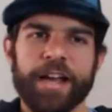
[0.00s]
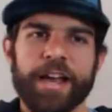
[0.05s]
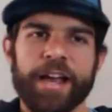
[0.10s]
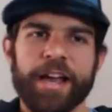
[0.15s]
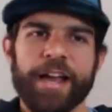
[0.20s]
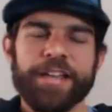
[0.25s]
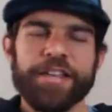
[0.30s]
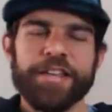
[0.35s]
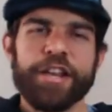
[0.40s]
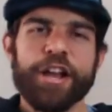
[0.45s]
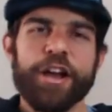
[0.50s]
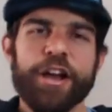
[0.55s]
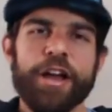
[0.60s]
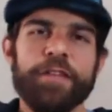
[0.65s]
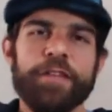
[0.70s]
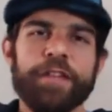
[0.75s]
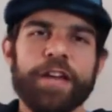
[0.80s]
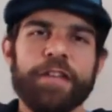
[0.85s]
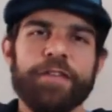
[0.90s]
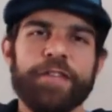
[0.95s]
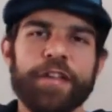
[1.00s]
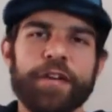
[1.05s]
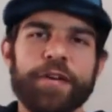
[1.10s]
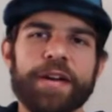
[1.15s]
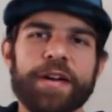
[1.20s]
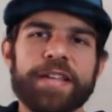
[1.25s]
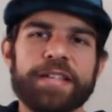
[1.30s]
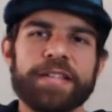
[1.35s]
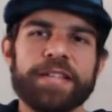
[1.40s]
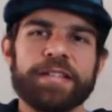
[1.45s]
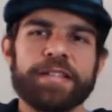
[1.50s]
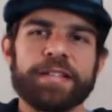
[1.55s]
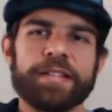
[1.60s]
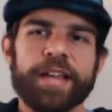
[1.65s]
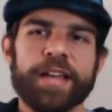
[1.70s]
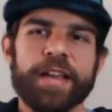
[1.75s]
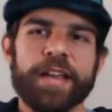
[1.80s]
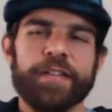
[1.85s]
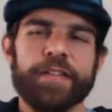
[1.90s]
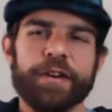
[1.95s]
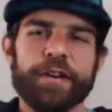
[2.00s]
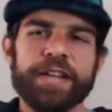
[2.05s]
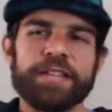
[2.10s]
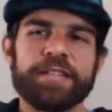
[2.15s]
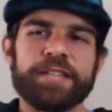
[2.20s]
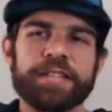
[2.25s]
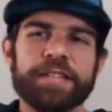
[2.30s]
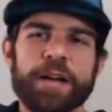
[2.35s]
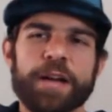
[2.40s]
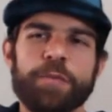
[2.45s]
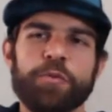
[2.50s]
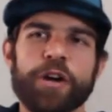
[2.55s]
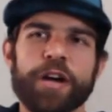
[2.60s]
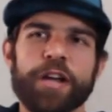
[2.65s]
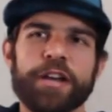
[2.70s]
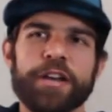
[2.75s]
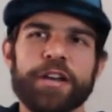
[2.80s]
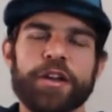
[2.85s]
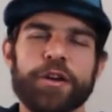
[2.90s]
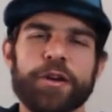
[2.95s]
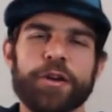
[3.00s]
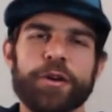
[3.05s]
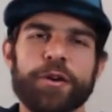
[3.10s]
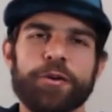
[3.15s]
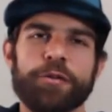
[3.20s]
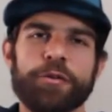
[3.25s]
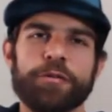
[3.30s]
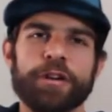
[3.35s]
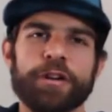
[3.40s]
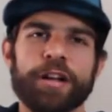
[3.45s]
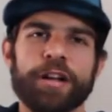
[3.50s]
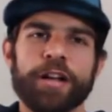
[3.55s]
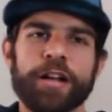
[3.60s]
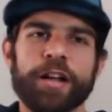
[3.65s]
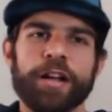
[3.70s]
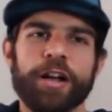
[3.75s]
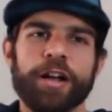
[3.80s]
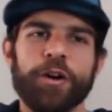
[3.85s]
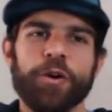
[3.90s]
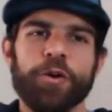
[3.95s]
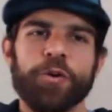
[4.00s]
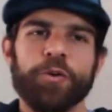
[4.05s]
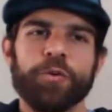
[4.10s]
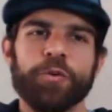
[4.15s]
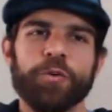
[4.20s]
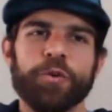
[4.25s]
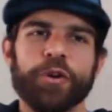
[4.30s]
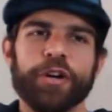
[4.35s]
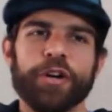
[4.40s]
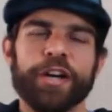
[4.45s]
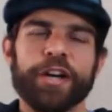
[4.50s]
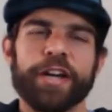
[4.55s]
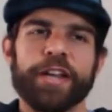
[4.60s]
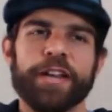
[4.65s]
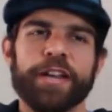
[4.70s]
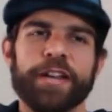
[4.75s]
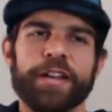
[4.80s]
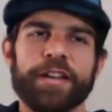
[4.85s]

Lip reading: If there is someone who would